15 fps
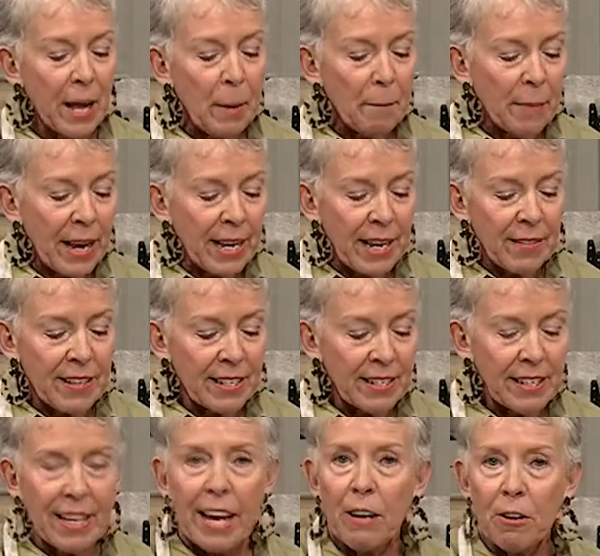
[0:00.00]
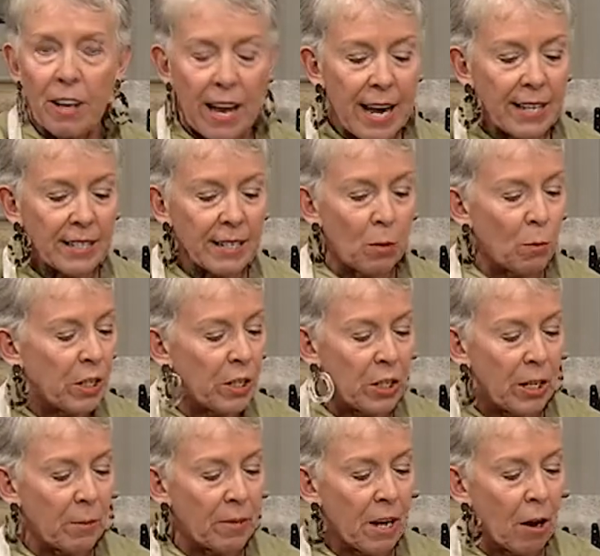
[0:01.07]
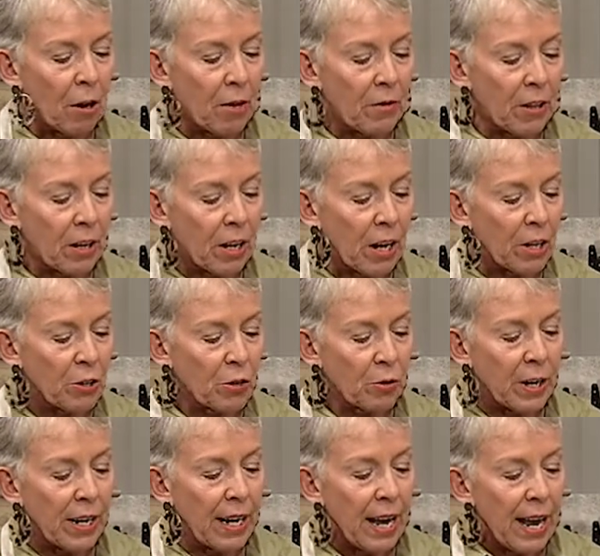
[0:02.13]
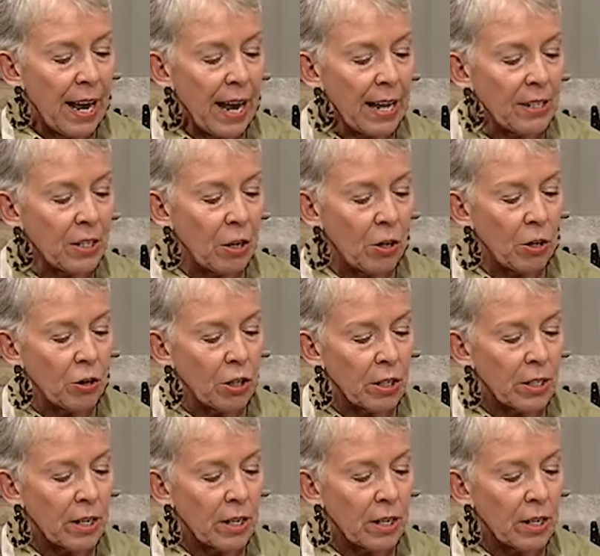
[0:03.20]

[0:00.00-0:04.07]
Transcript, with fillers: making these layer cakes that we shipped all over the country. And so you're just